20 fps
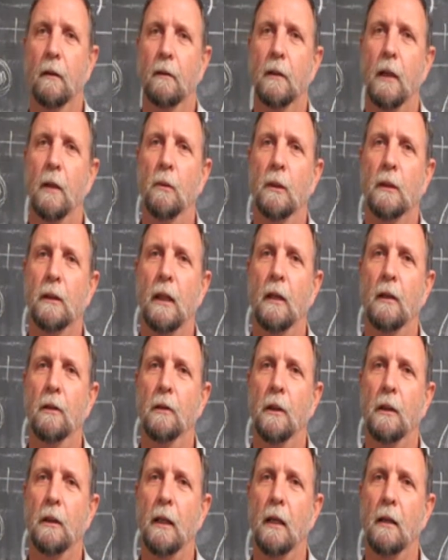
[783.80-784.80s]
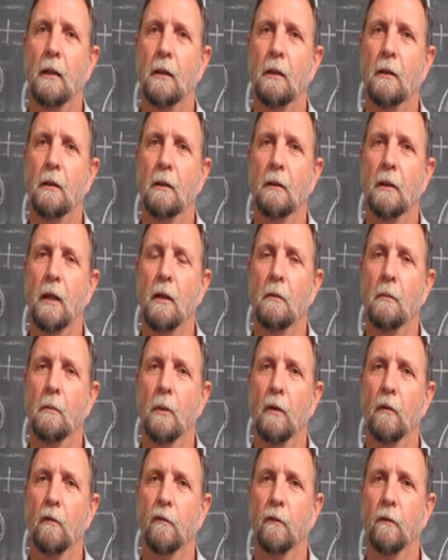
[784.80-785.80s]
they will tell you stand still, don't
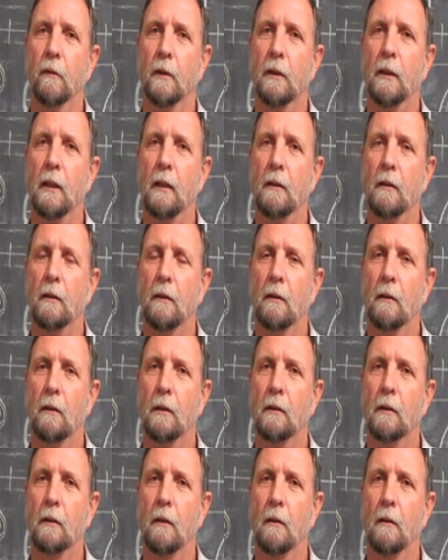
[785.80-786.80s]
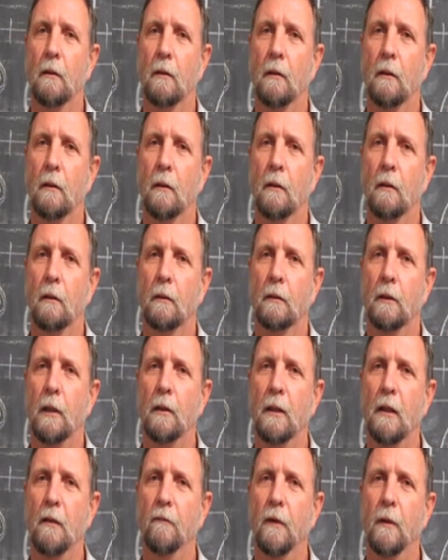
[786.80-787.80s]
move, stand still,
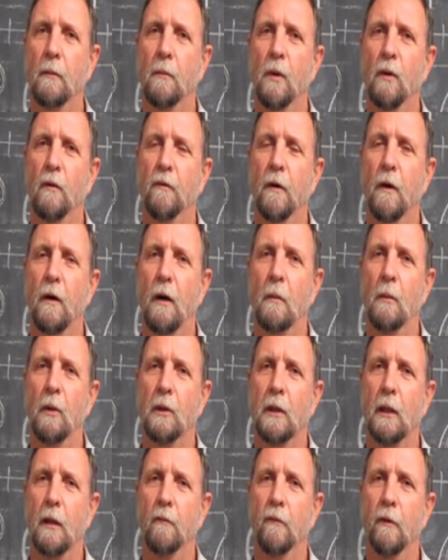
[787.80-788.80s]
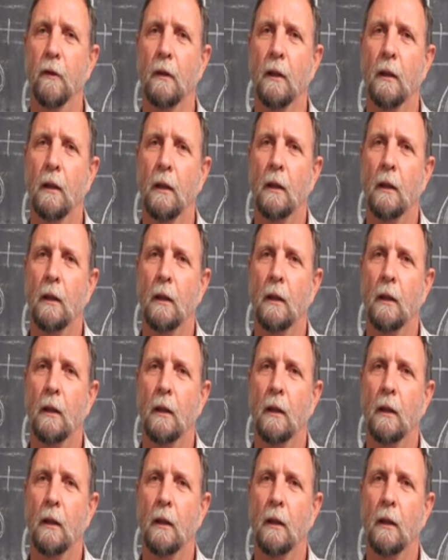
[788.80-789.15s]
don't even move an arm or something.